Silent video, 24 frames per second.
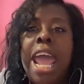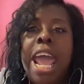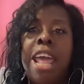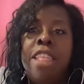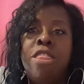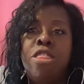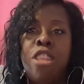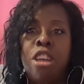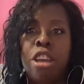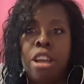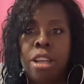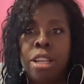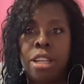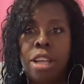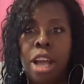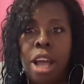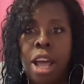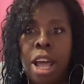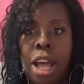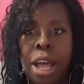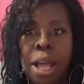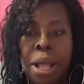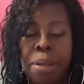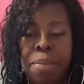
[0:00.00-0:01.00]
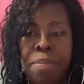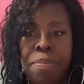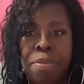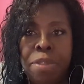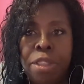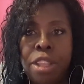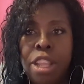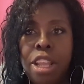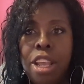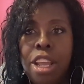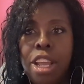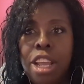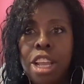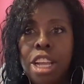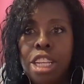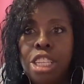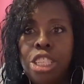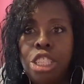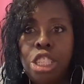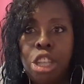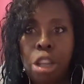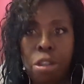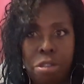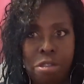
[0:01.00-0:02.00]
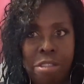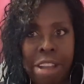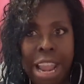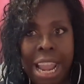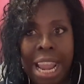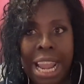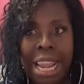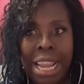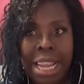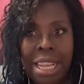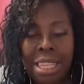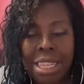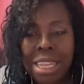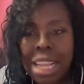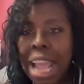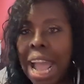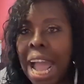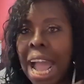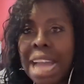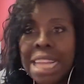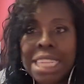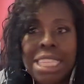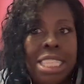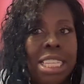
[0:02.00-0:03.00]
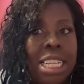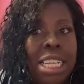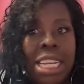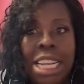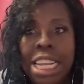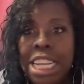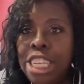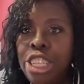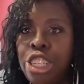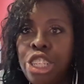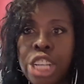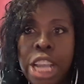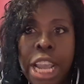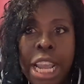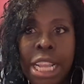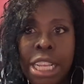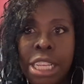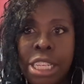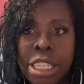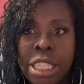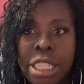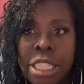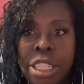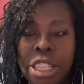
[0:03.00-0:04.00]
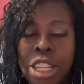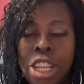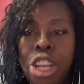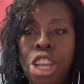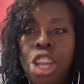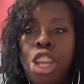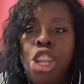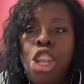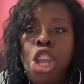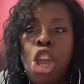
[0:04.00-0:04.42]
And the terrain constantly changes.